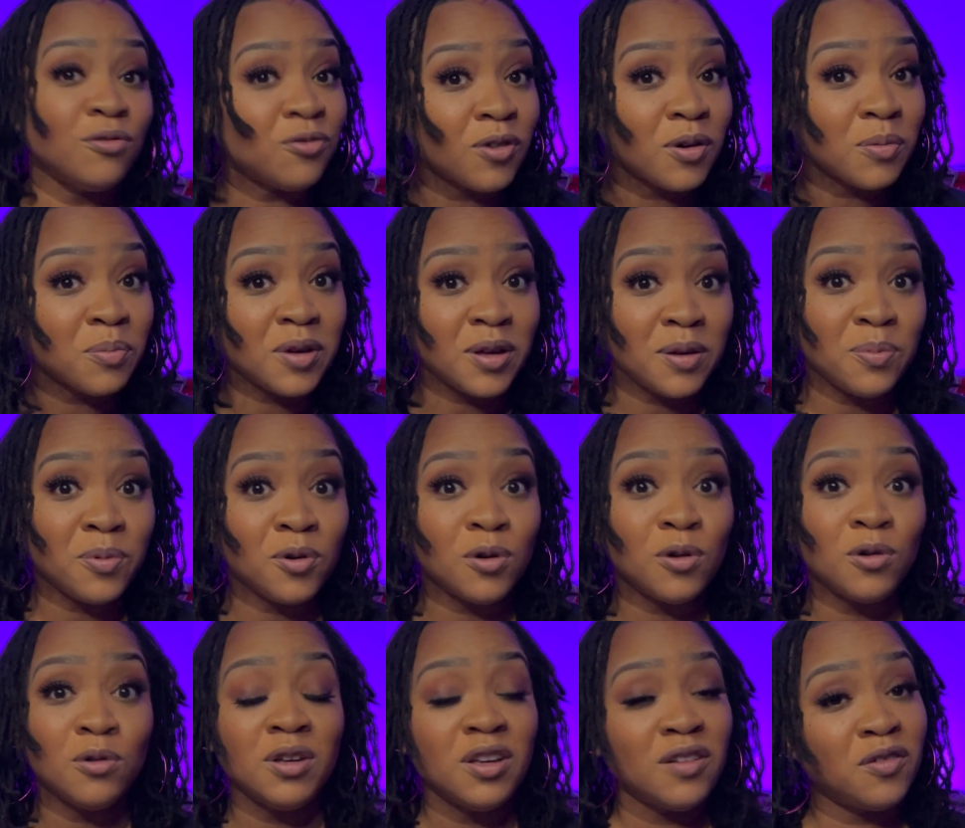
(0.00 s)
from people
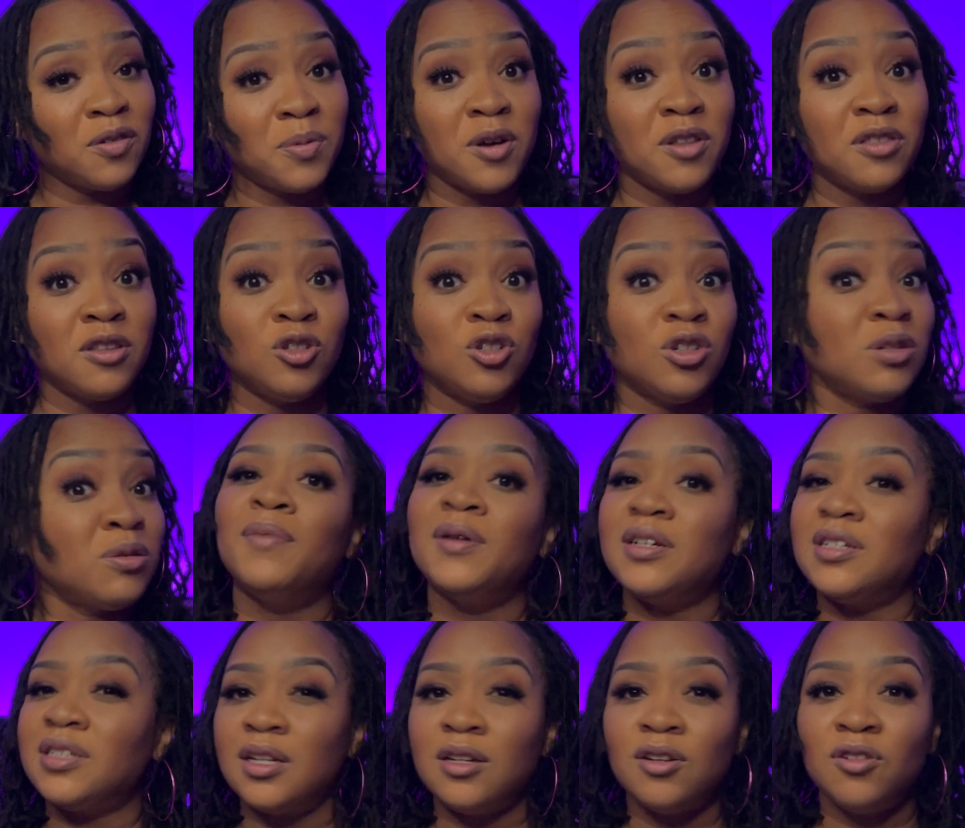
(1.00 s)
who give up on their dreams
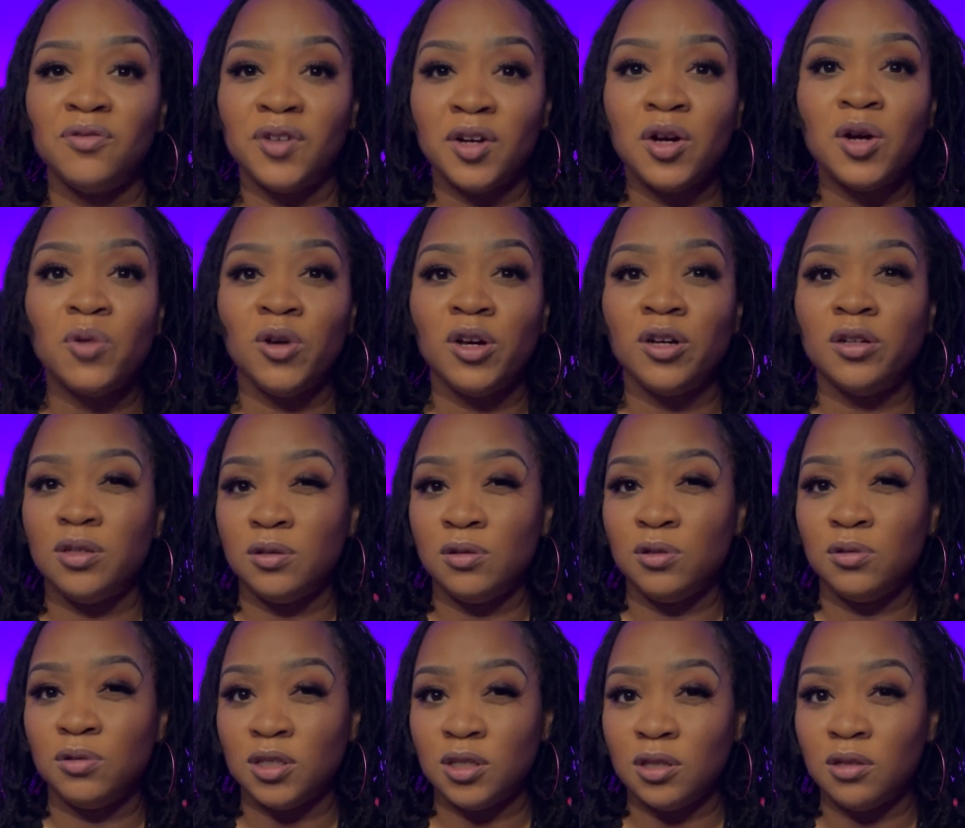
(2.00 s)
because I know very well you
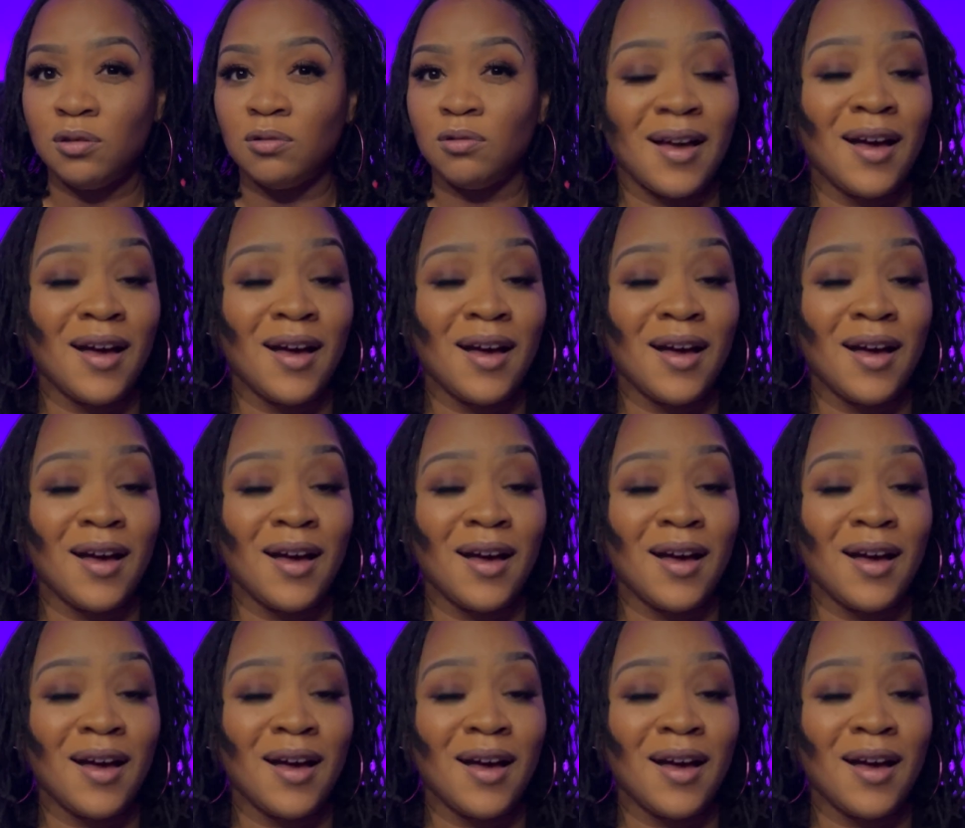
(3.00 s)
do too.